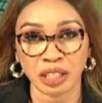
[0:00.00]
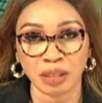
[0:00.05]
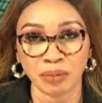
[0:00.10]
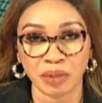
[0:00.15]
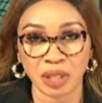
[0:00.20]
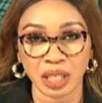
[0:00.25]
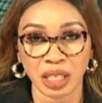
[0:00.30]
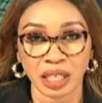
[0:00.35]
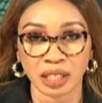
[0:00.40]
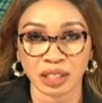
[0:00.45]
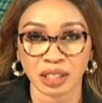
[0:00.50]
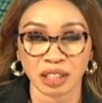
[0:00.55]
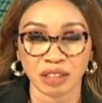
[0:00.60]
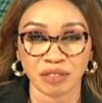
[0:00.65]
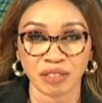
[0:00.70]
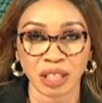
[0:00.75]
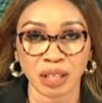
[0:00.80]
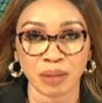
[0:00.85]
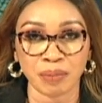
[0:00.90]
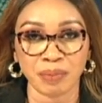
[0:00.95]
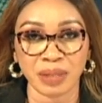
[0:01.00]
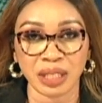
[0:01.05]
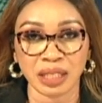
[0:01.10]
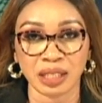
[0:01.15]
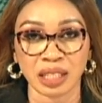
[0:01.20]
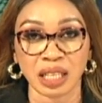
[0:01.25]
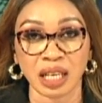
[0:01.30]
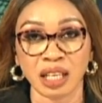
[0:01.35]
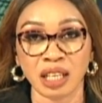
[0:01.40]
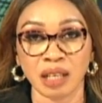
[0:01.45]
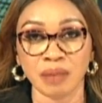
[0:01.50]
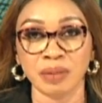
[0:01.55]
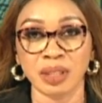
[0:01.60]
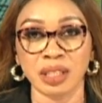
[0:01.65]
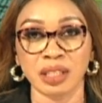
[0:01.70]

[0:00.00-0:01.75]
me here as a development economist.